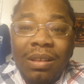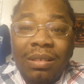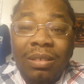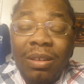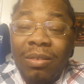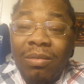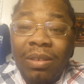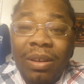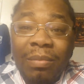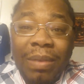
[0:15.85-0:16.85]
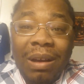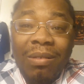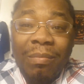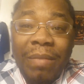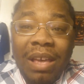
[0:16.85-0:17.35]
solely
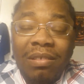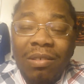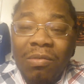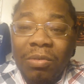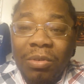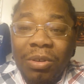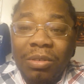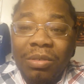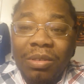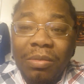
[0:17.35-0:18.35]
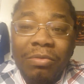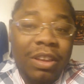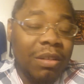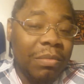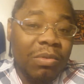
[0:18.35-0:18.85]
about magical girls, so
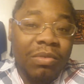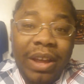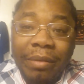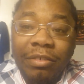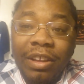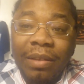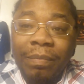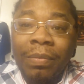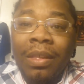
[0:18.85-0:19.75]
Sailor Moon type shit.